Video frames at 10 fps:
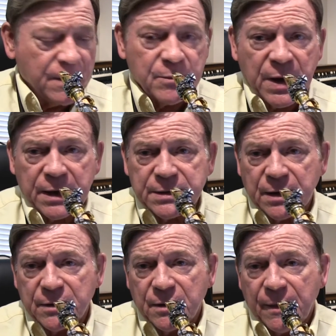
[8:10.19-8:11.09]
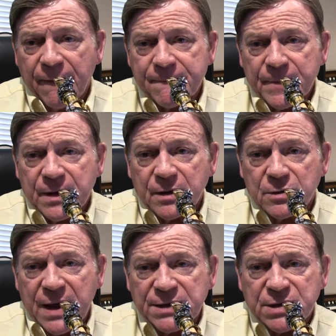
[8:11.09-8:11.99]
But
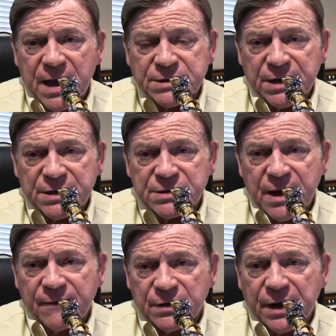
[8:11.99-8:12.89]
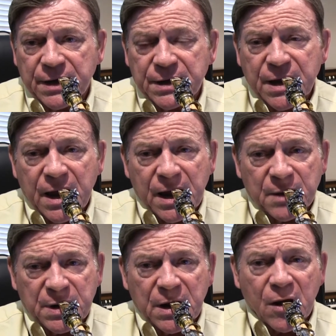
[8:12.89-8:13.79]
classical accents have a lot of decay.
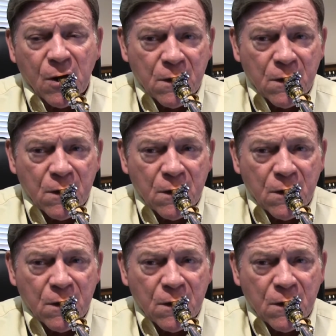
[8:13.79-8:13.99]
It'd be like